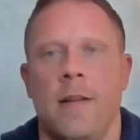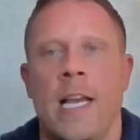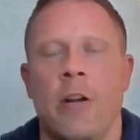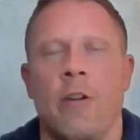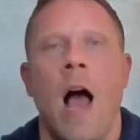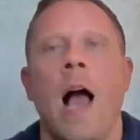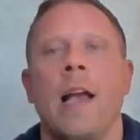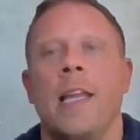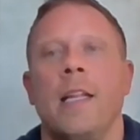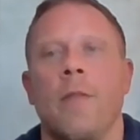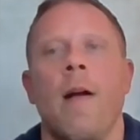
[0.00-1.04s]
and you're not
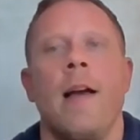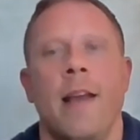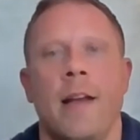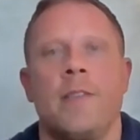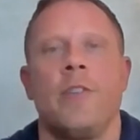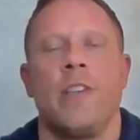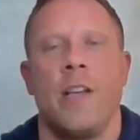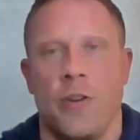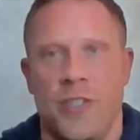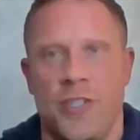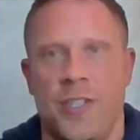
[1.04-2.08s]
getting the right answers and you're
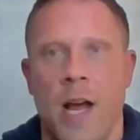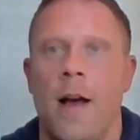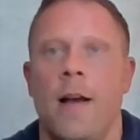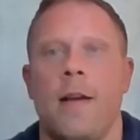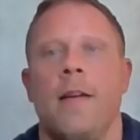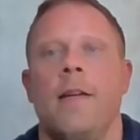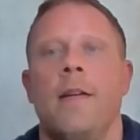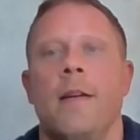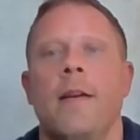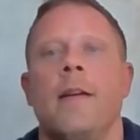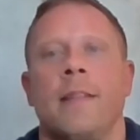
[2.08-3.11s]
stuck,
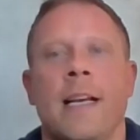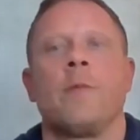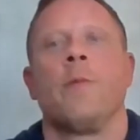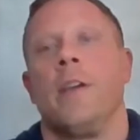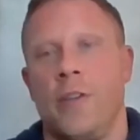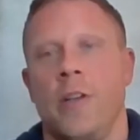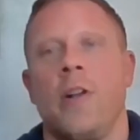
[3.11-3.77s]
that's when you should